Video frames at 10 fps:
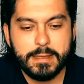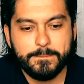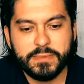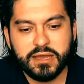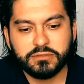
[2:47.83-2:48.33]

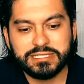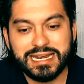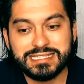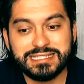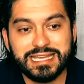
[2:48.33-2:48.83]
Now, that
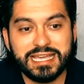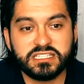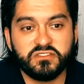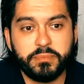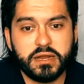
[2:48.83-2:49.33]
isn't the
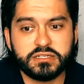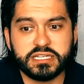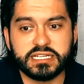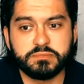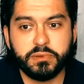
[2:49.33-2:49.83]
case of
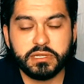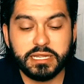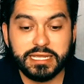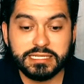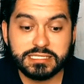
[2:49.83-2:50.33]
parasites, but
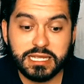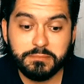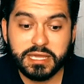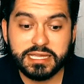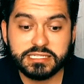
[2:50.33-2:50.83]
in some
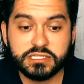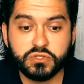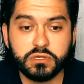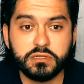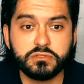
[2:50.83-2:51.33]
cases, you
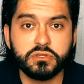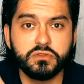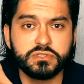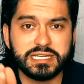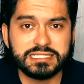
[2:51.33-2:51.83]
can also
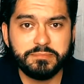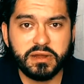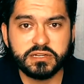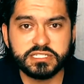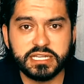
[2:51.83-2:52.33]
use
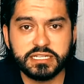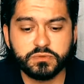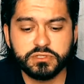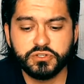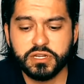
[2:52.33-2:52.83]
antiparasitics
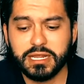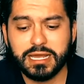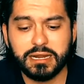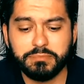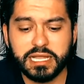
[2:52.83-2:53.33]
when you're treating
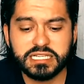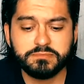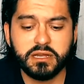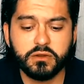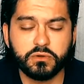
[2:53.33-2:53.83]

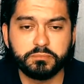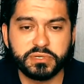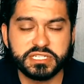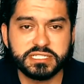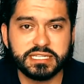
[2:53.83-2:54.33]
anaplasma or
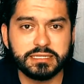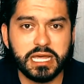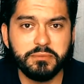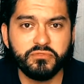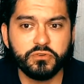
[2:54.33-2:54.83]
persisting
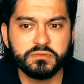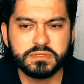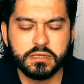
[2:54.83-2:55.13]
Lyme forms,